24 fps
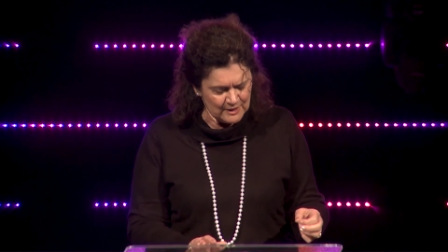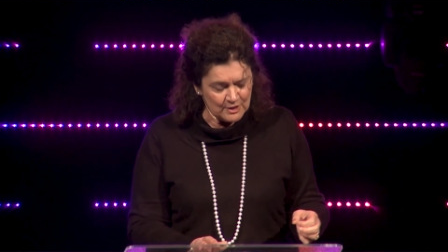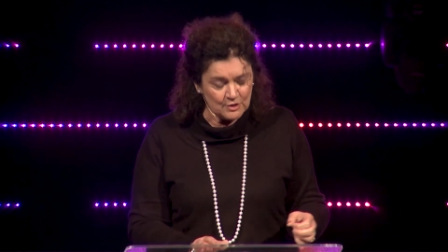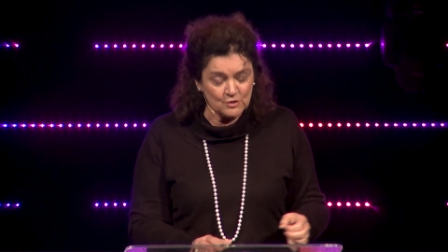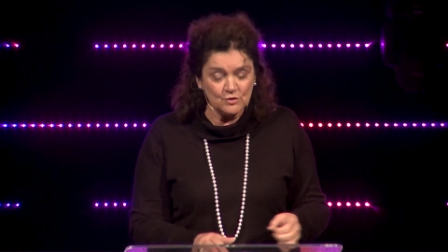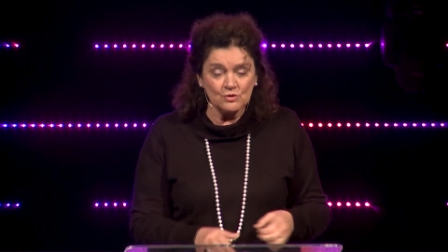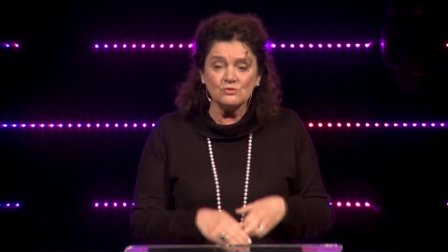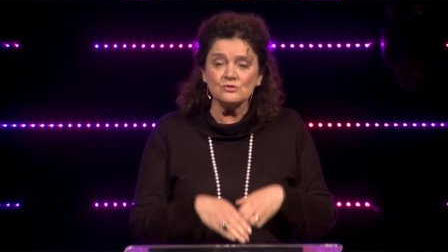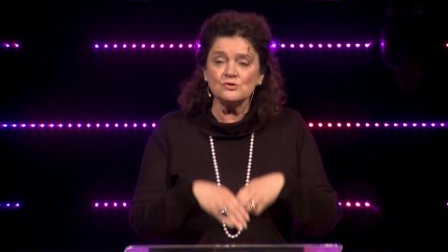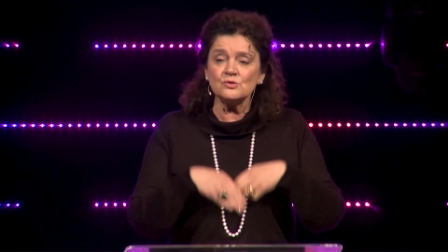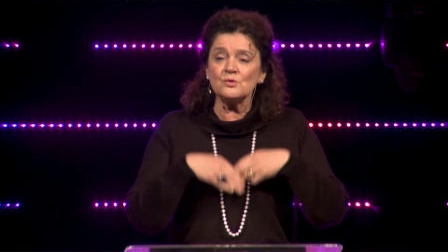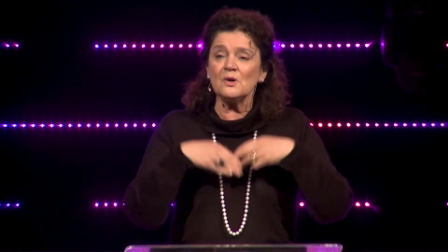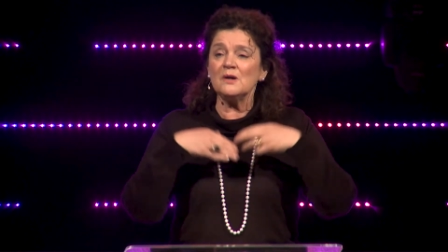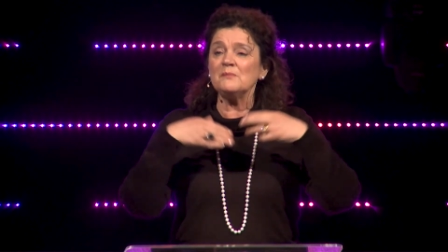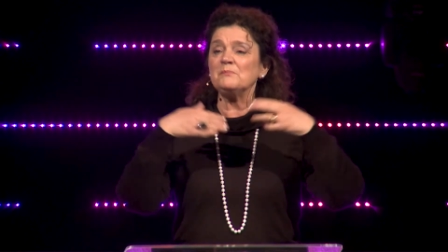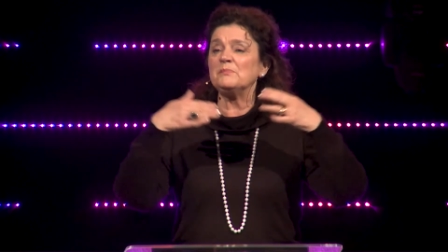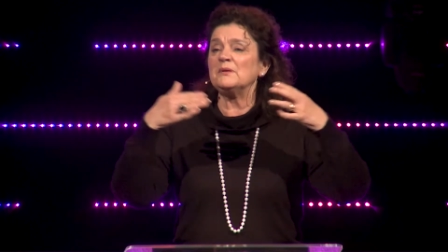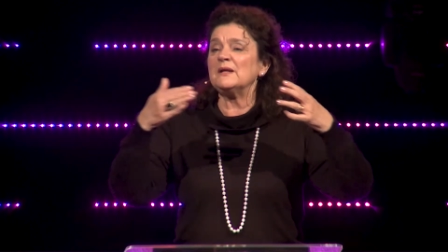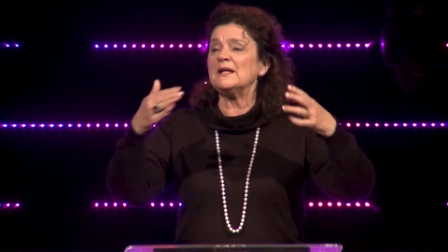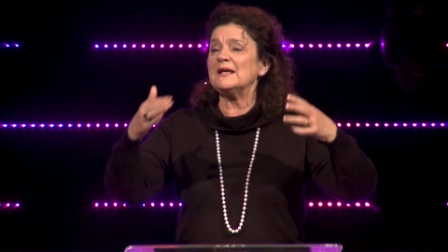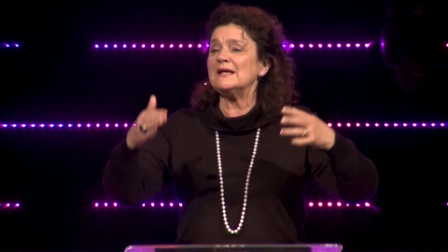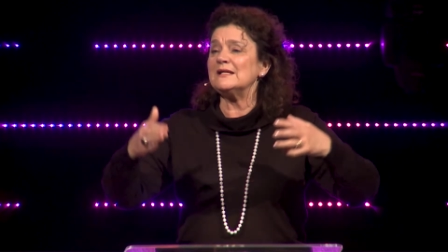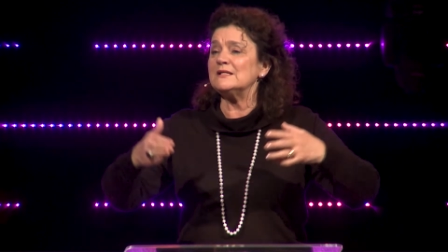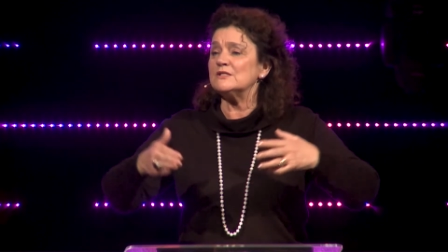nor do I
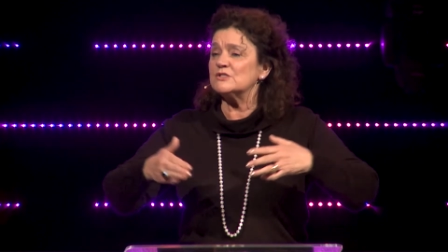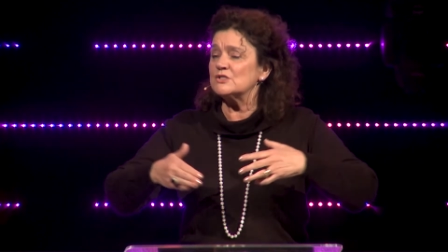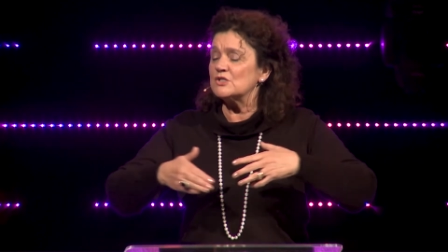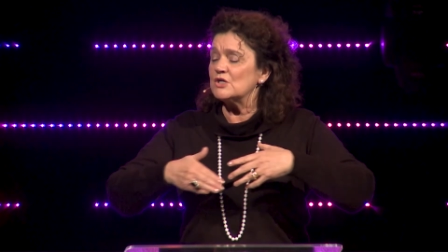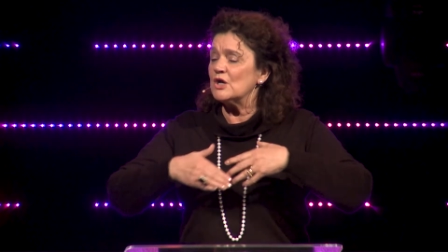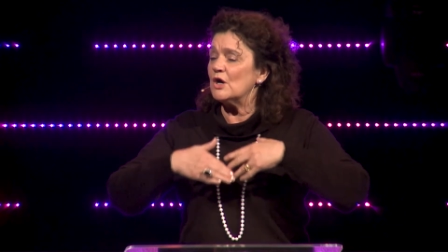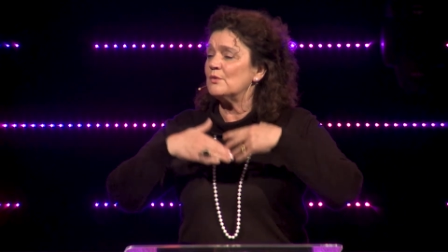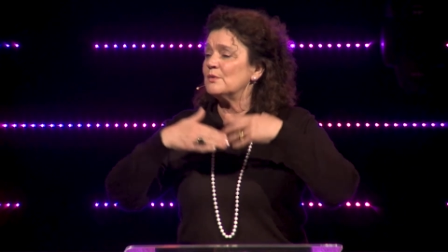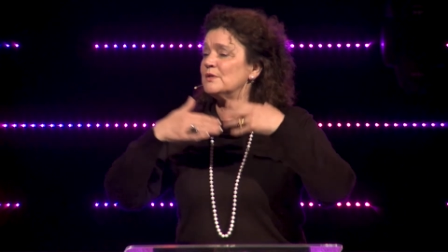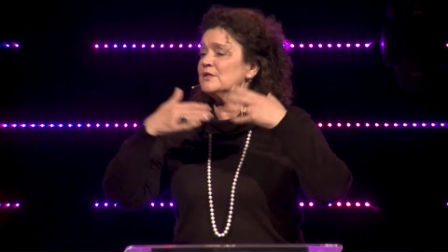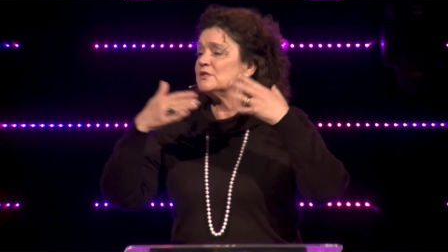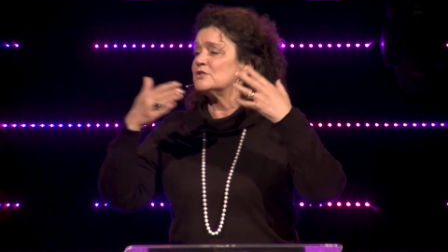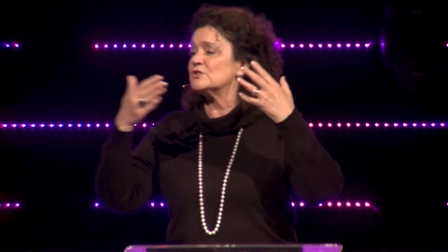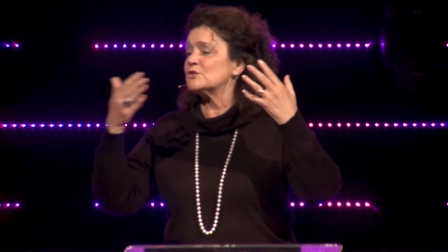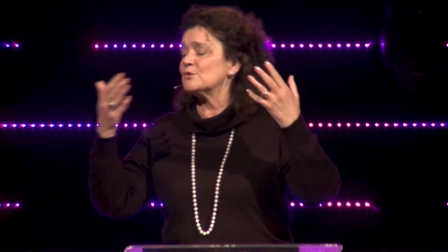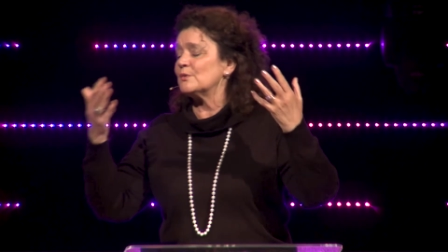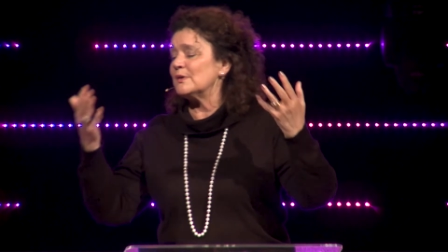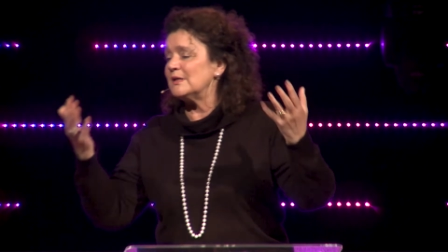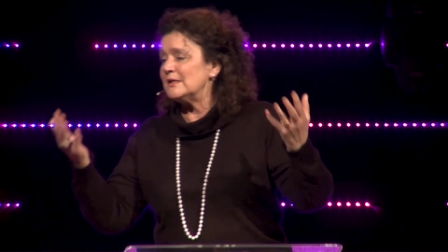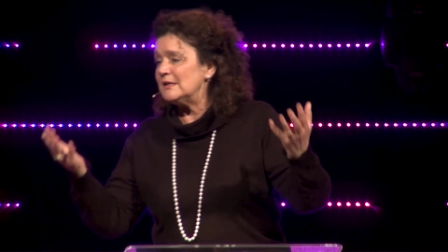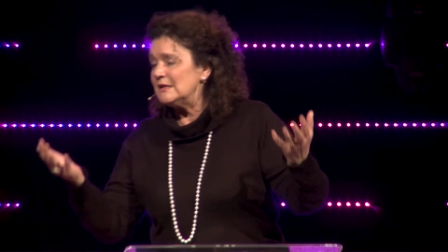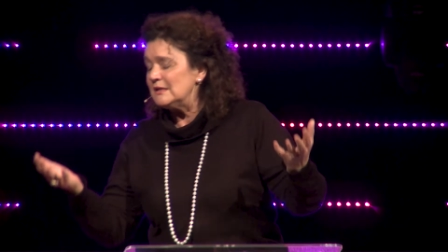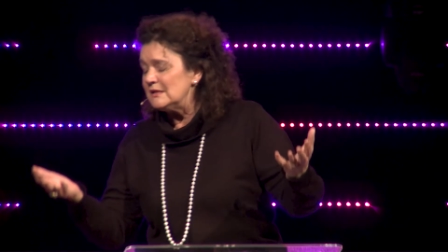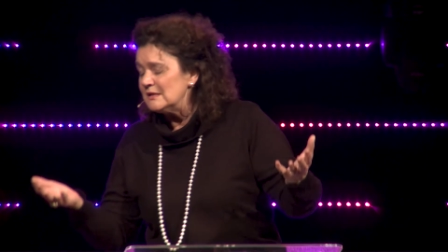plan to go into
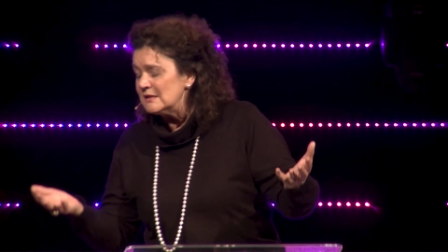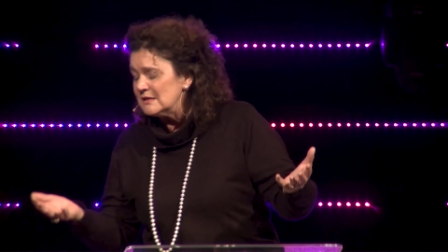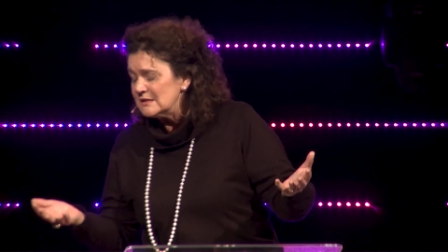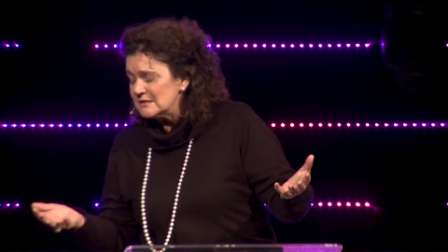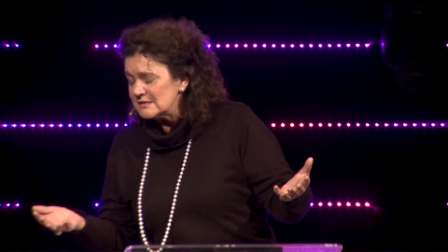any